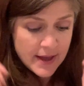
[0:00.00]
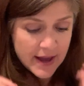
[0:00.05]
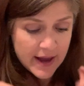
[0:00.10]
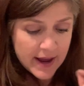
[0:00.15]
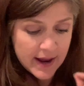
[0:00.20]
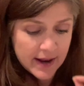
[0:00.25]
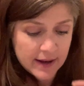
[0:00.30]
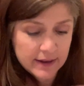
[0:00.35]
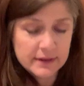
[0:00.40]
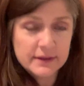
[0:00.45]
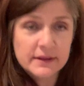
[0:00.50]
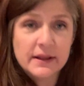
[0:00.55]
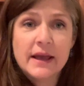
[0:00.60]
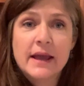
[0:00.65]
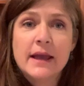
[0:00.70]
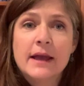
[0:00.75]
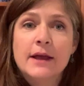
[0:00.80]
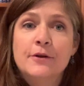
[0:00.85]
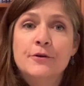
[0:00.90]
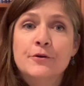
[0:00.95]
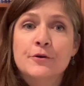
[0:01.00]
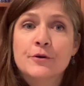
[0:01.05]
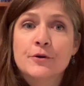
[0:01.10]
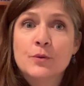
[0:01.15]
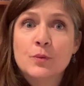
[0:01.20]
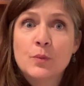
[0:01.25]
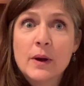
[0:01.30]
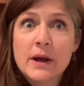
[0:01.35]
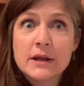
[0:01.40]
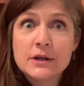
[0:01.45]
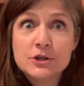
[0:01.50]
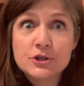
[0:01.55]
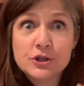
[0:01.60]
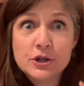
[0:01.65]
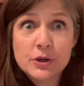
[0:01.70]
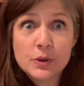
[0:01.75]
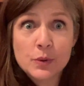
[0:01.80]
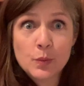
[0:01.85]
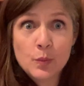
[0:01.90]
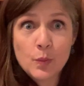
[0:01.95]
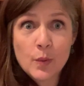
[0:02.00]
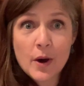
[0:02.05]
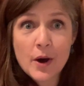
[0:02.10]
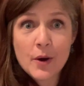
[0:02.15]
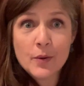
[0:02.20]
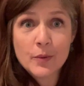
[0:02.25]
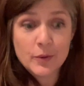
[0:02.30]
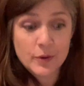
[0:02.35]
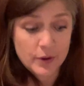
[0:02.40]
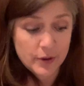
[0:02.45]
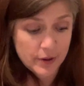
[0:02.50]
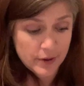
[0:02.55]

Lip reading: and later when she woke